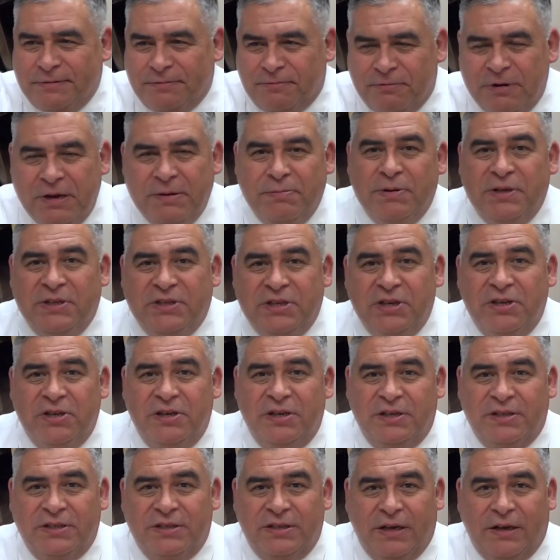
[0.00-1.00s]
reposition
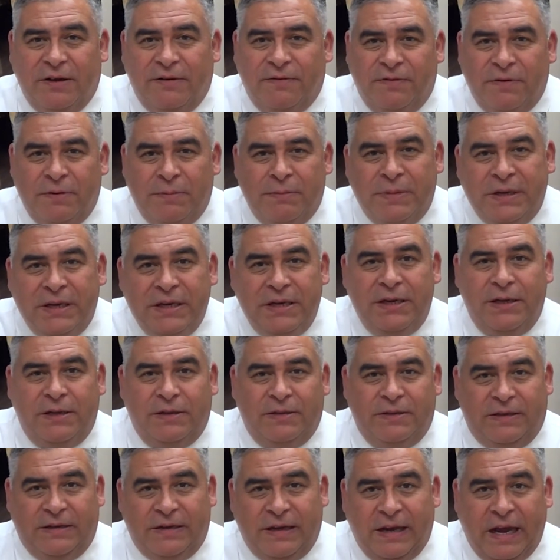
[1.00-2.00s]
itself
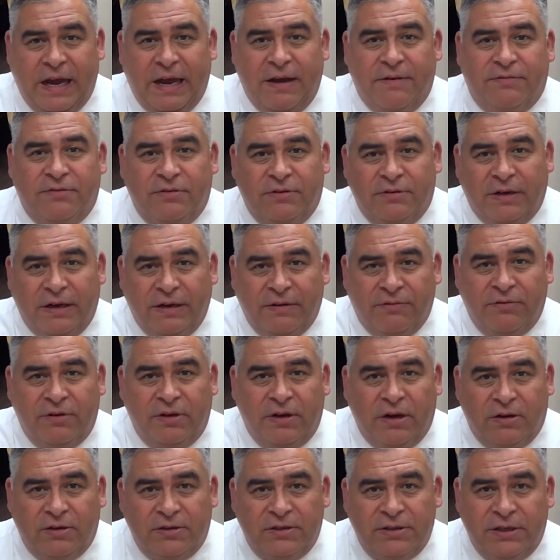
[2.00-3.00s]
immediately after
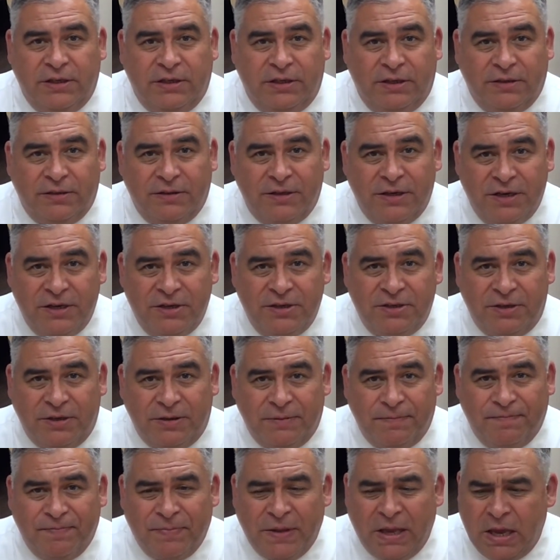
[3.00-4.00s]
every articulation.